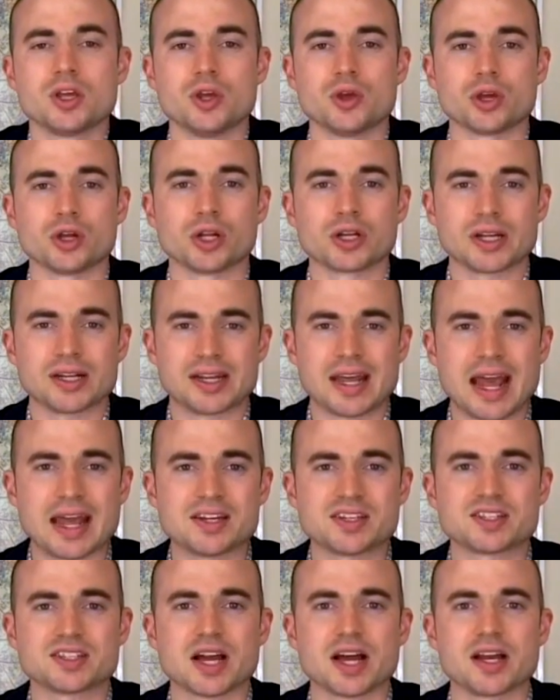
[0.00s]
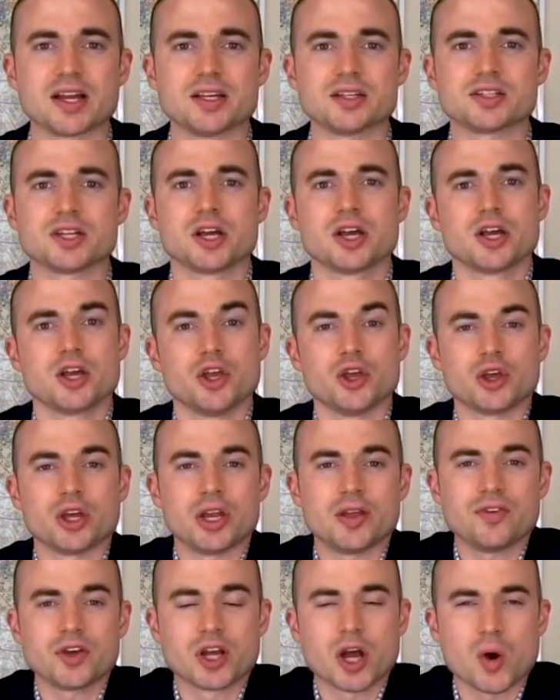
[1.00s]
you can look at case studies, you
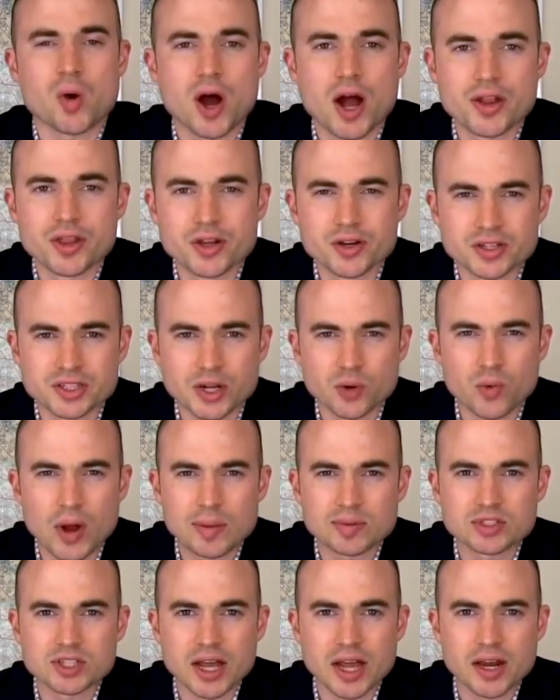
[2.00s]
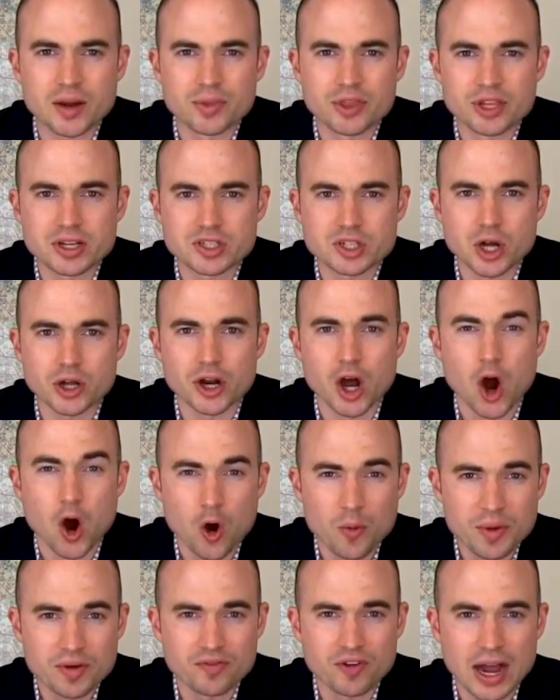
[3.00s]
can even go on, there's a website, I think it's called
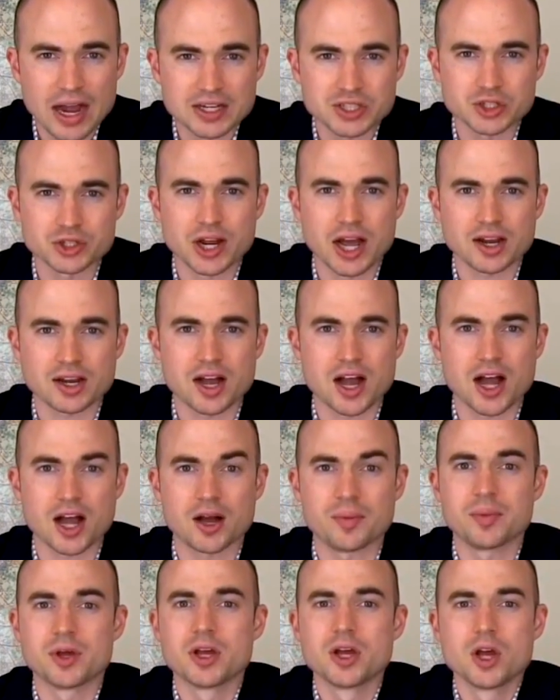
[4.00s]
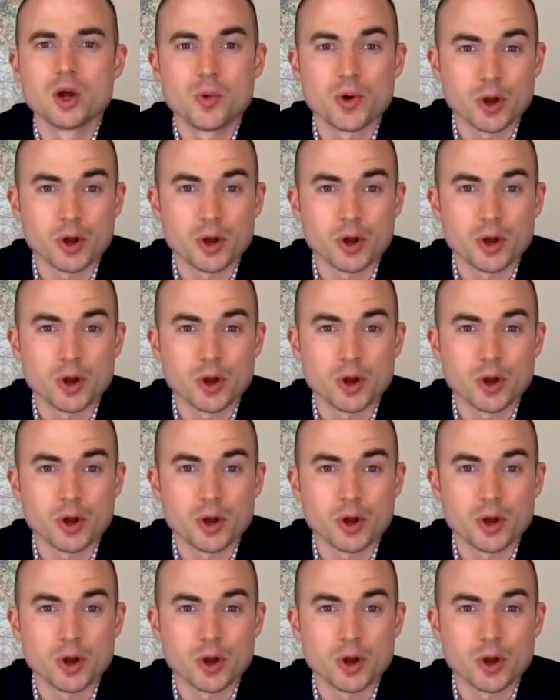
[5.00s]
homeadvisor.com,